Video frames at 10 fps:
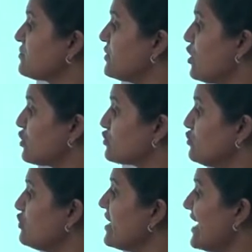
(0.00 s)
belongs
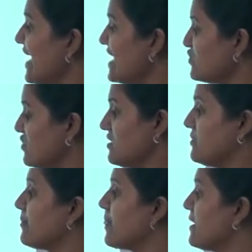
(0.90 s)
to S1
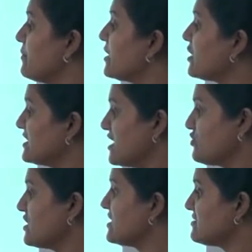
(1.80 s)
because
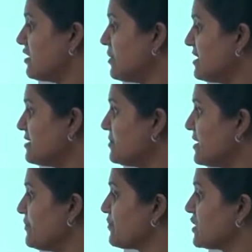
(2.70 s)
S1 is a sub-algebra.